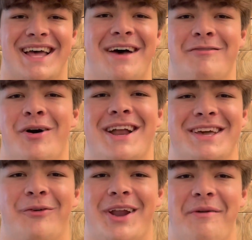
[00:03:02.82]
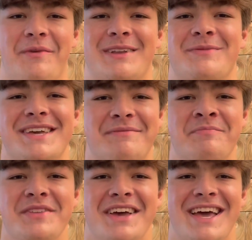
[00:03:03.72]
I have no idea what I'm about to be
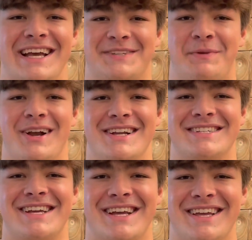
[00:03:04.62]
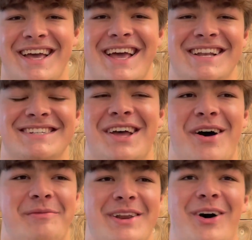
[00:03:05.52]
experiencing. And
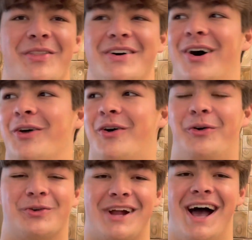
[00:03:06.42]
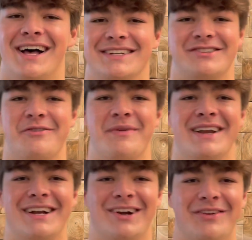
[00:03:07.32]
so, I mean, all the older guys who have
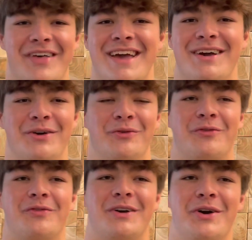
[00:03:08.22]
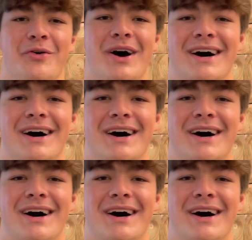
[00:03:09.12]
been here late, who